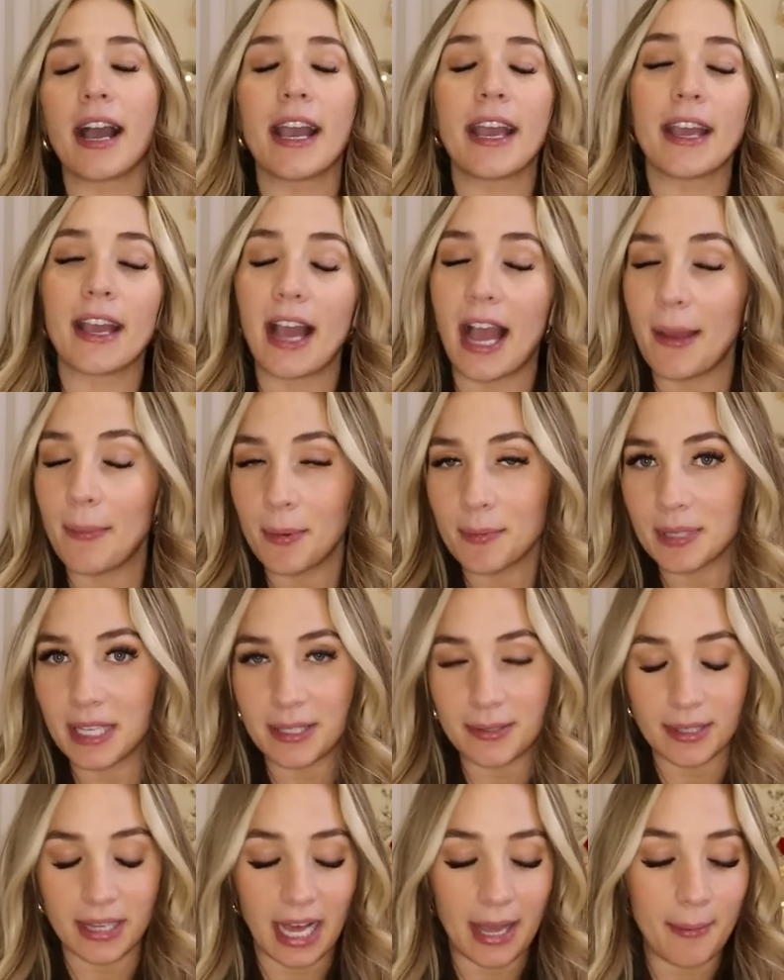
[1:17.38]
I, I'm
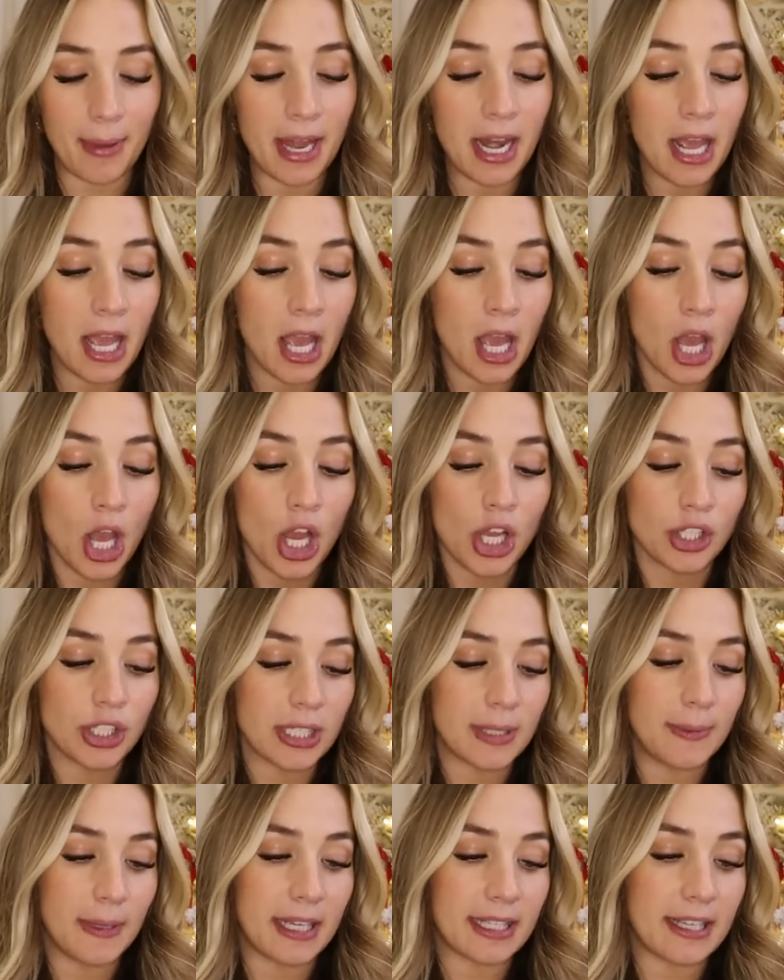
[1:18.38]
obsessed with Glymed
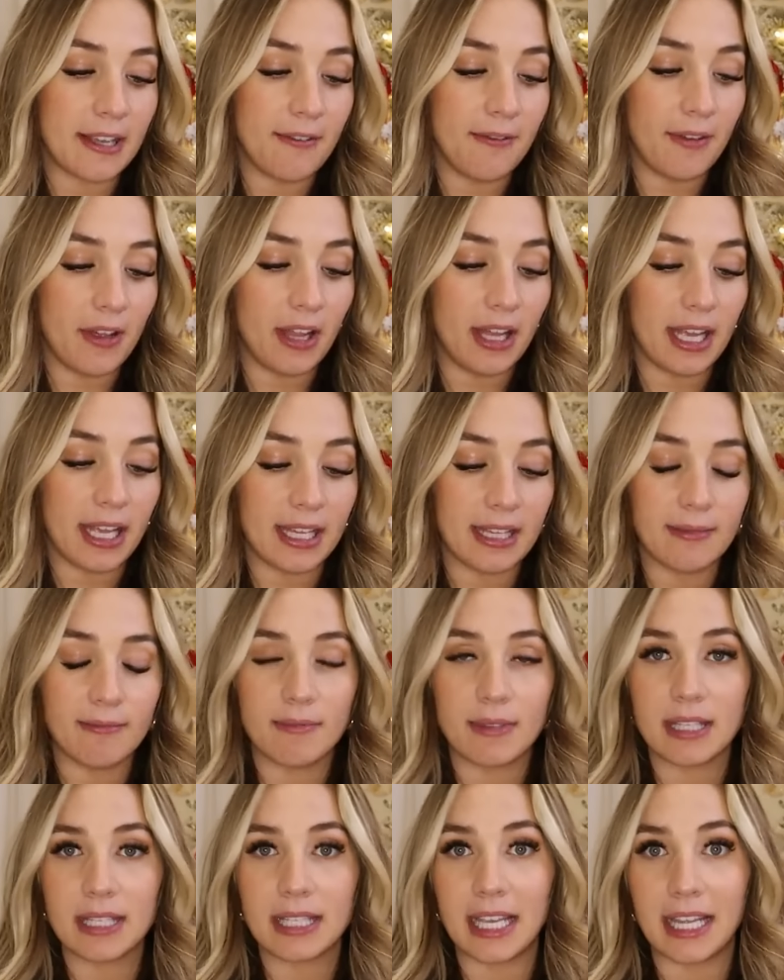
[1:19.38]
just because I feel like
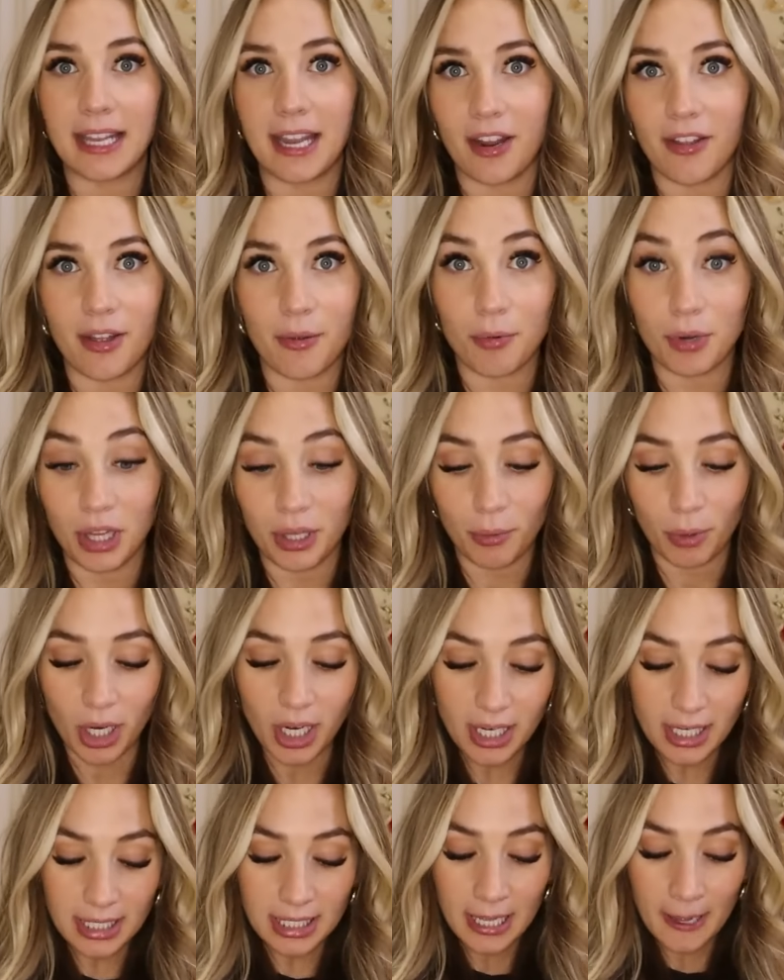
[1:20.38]
it's skincare that really
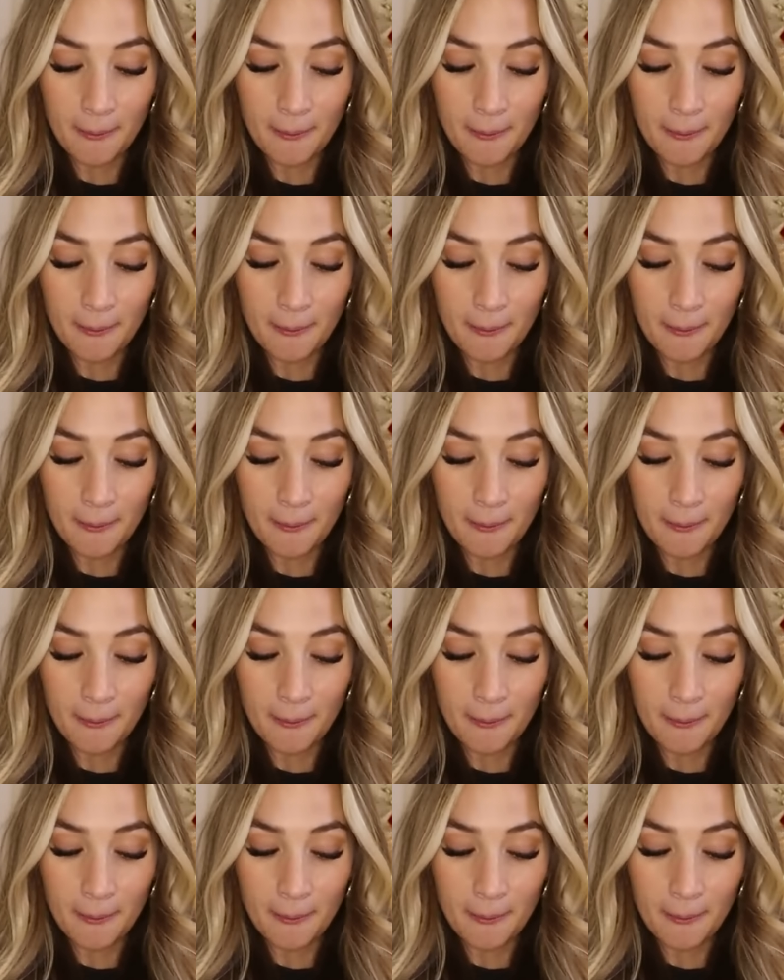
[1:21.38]
works.